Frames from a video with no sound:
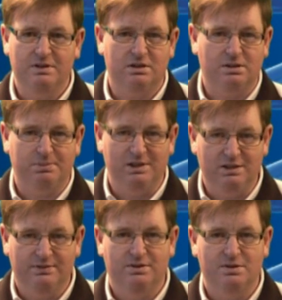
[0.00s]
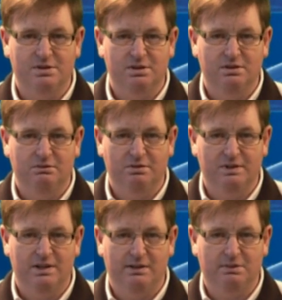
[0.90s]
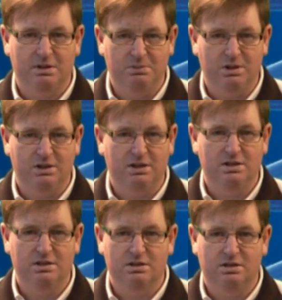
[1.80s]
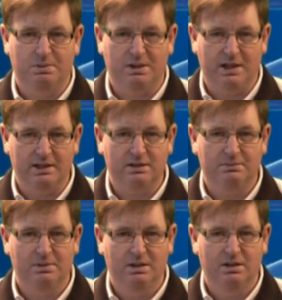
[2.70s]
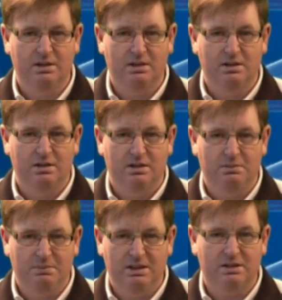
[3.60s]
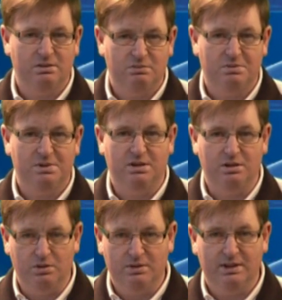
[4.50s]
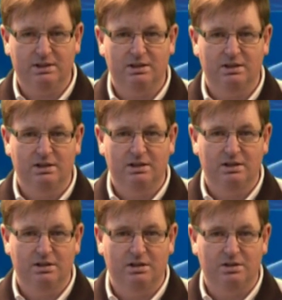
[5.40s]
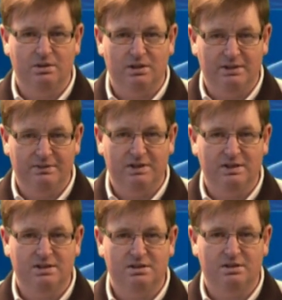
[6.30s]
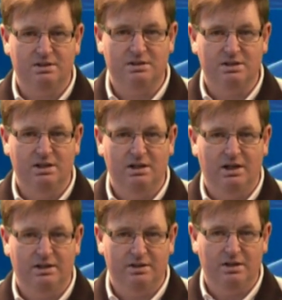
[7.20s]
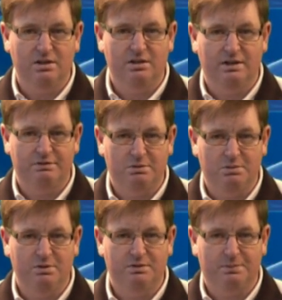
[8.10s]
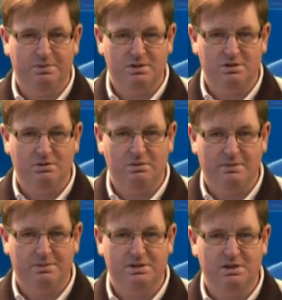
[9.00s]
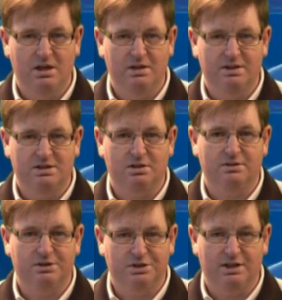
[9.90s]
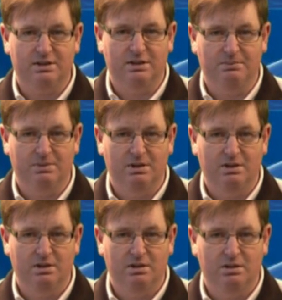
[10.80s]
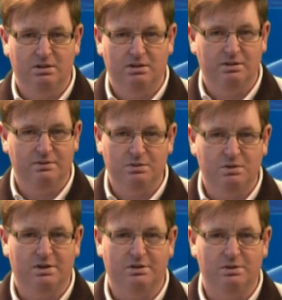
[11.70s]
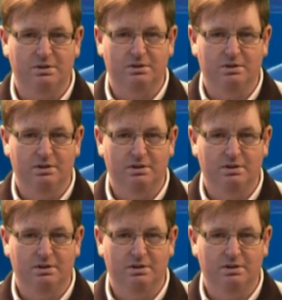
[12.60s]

got the police force within them community to protect them. The men and women know that, who are living in these areas, and now they've removed their personal weapons, they start to threaten them. There's nowhere to turn to.